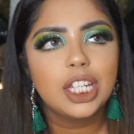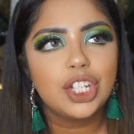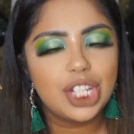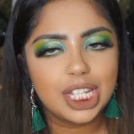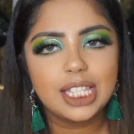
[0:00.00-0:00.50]

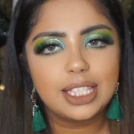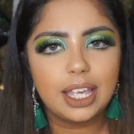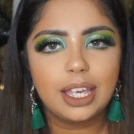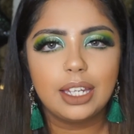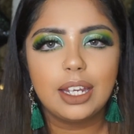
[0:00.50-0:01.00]
she
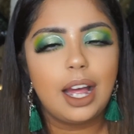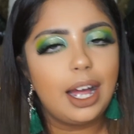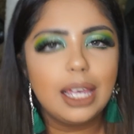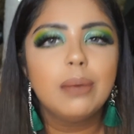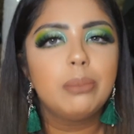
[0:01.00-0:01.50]
said,
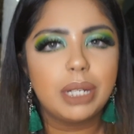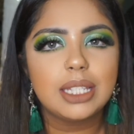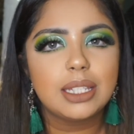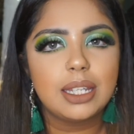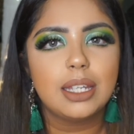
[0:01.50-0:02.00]
"I am
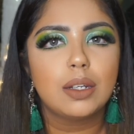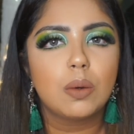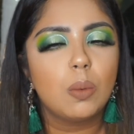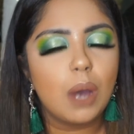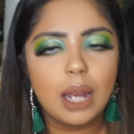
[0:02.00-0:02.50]
busted.
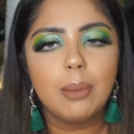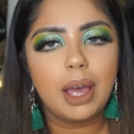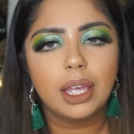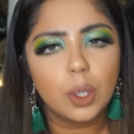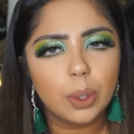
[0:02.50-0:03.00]
What am
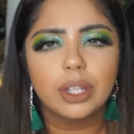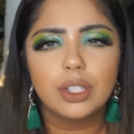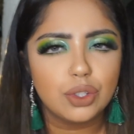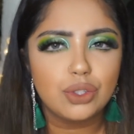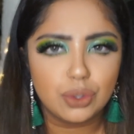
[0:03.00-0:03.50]
I going
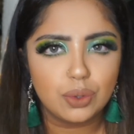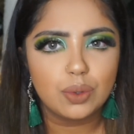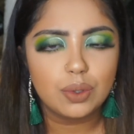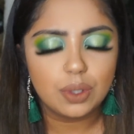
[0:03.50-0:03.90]
to do?"